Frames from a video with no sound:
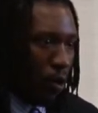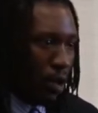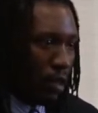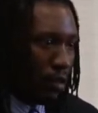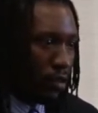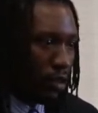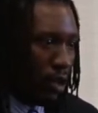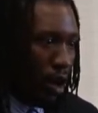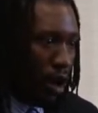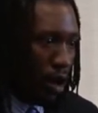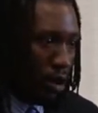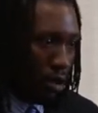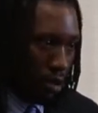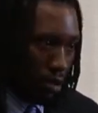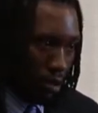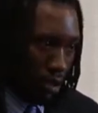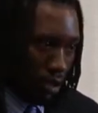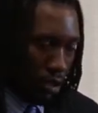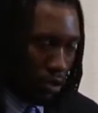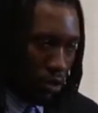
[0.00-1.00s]
I want to
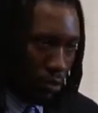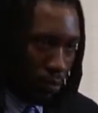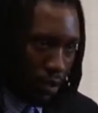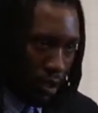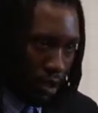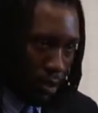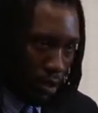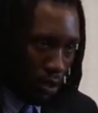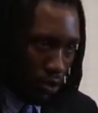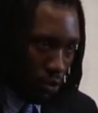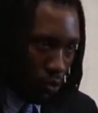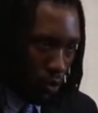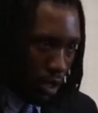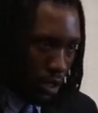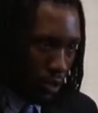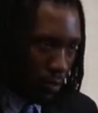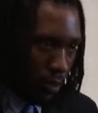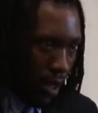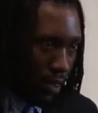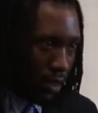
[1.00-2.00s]
talk a little bit
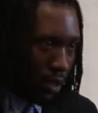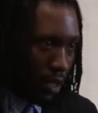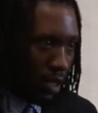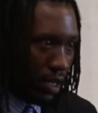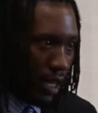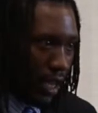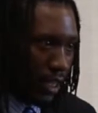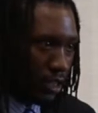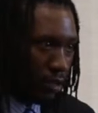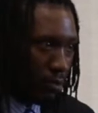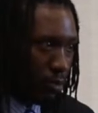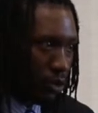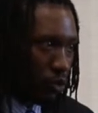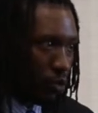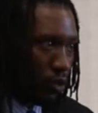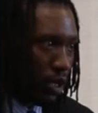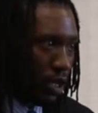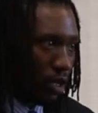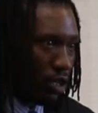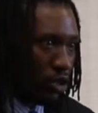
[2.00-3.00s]
as well about the
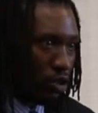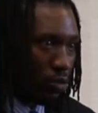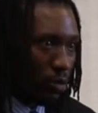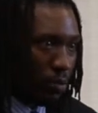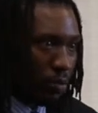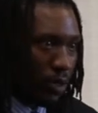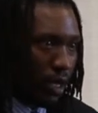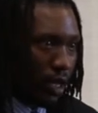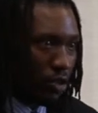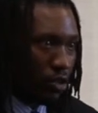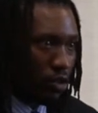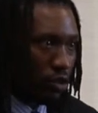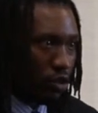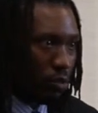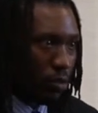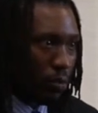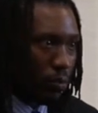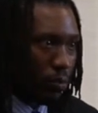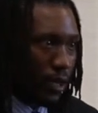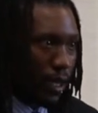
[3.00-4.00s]
connection between human
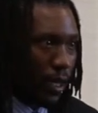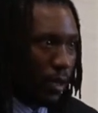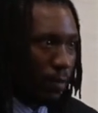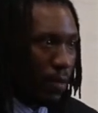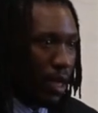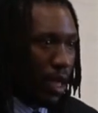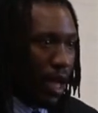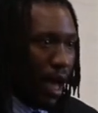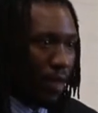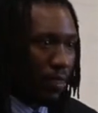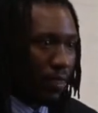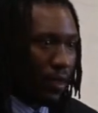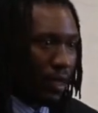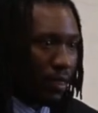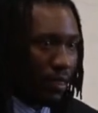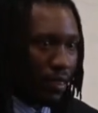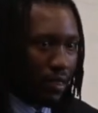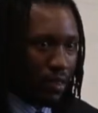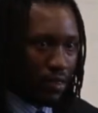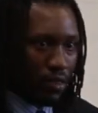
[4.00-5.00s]
being to human being.
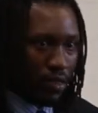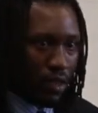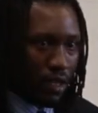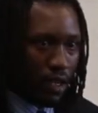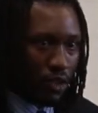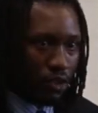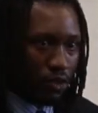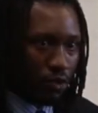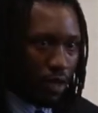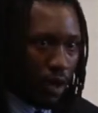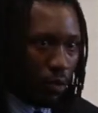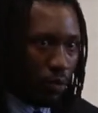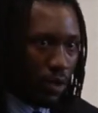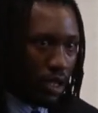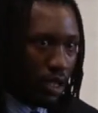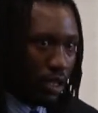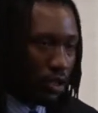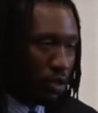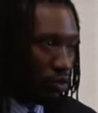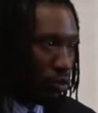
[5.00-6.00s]
I think that this is the issue
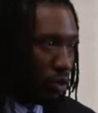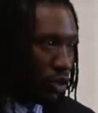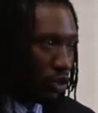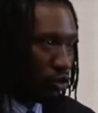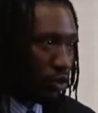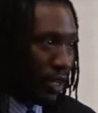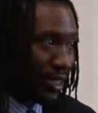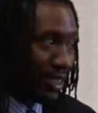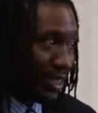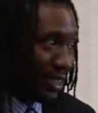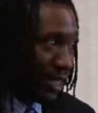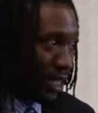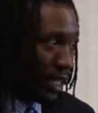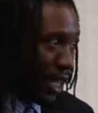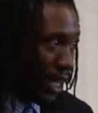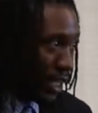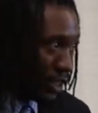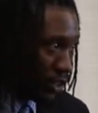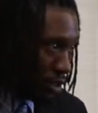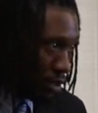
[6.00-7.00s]
that we need to address
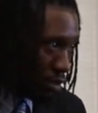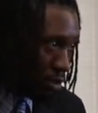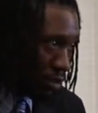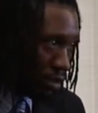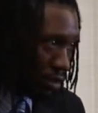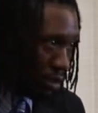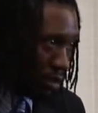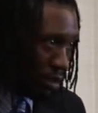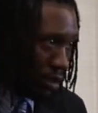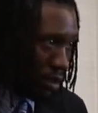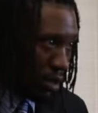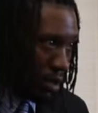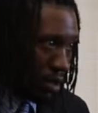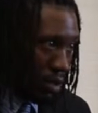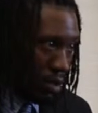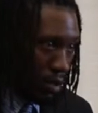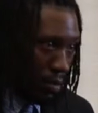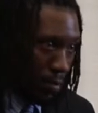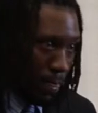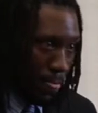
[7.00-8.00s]
as a nation,
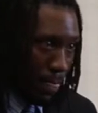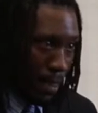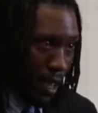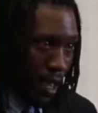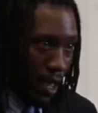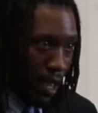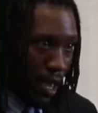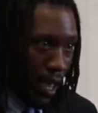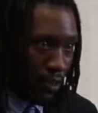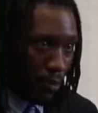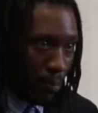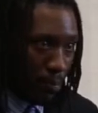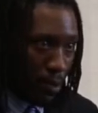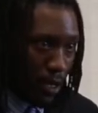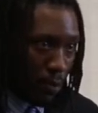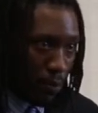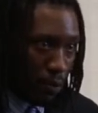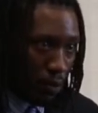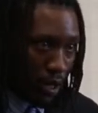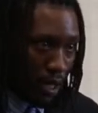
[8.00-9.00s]

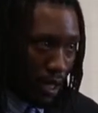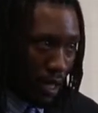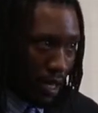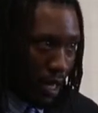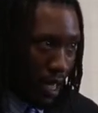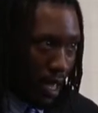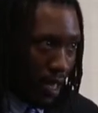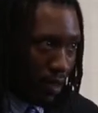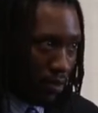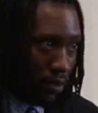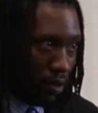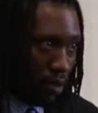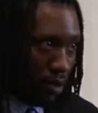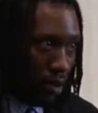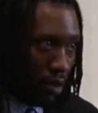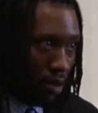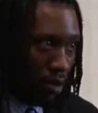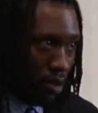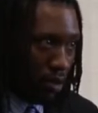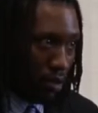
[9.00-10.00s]
as a people, and
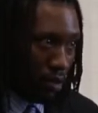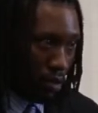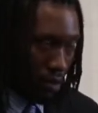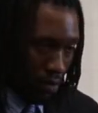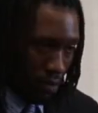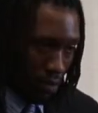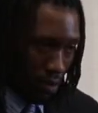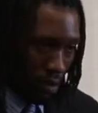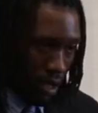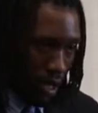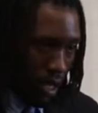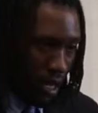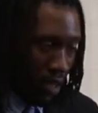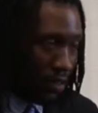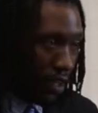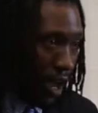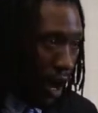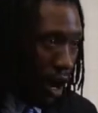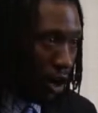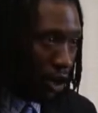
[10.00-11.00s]
as
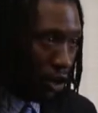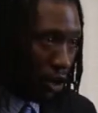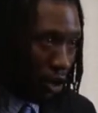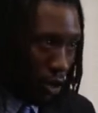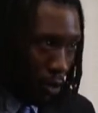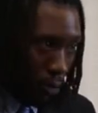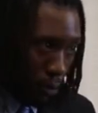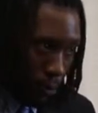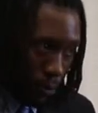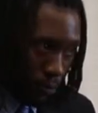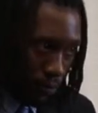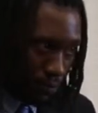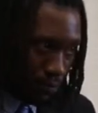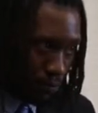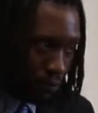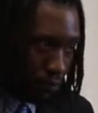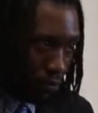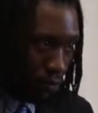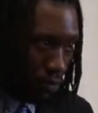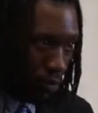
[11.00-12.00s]
an entire globe.